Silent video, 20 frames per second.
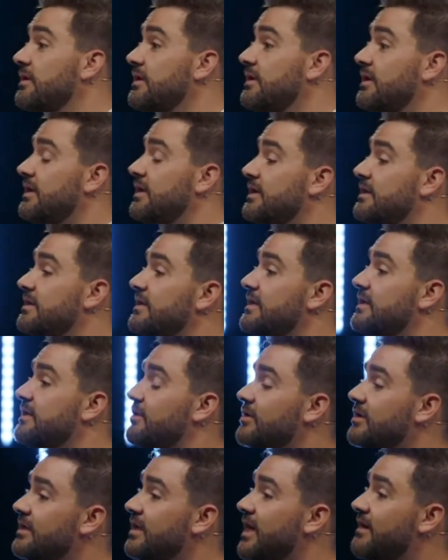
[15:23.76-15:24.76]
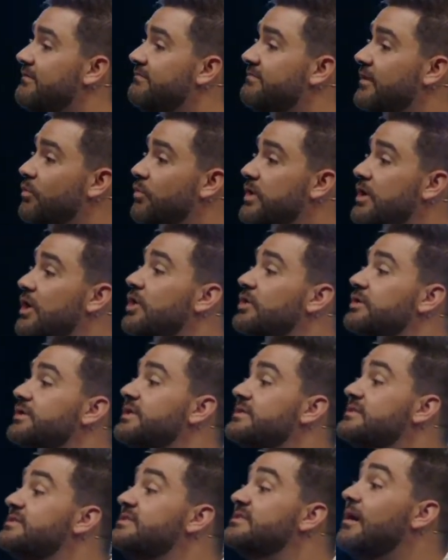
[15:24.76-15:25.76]
in her life that we all
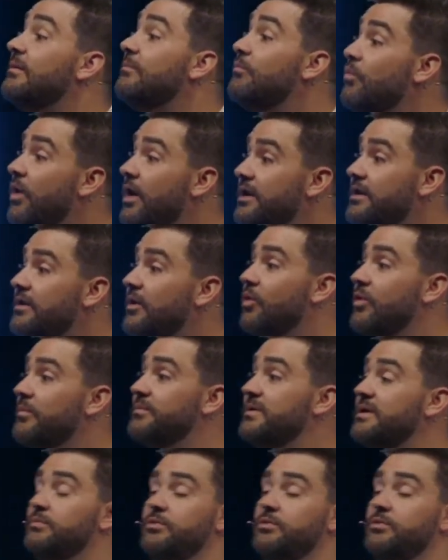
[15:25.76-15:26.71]
need someone or people